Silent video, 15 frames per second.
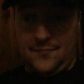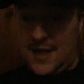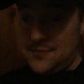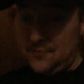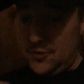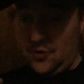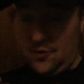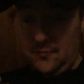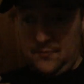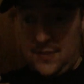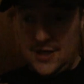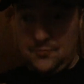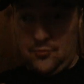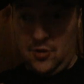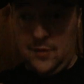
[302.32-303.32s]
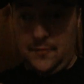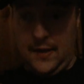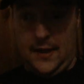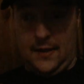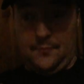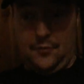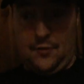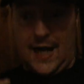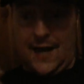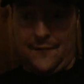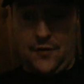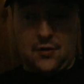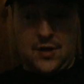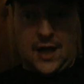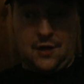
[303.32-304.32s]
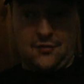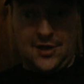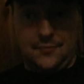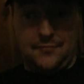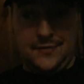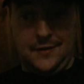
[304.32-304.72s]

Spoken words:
That's my opinion, but I have no concrete